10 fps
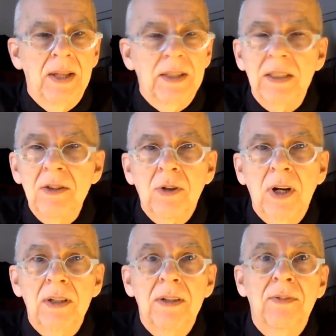Didn't
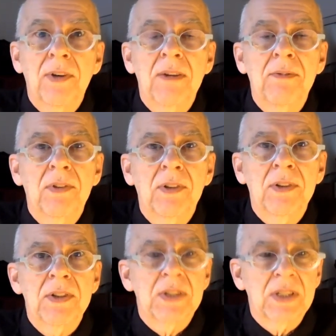try to define
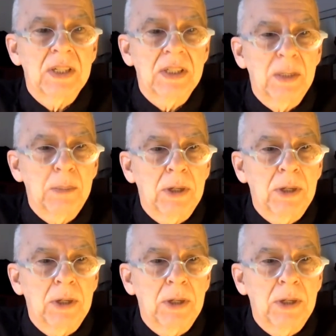fearlessness, I said,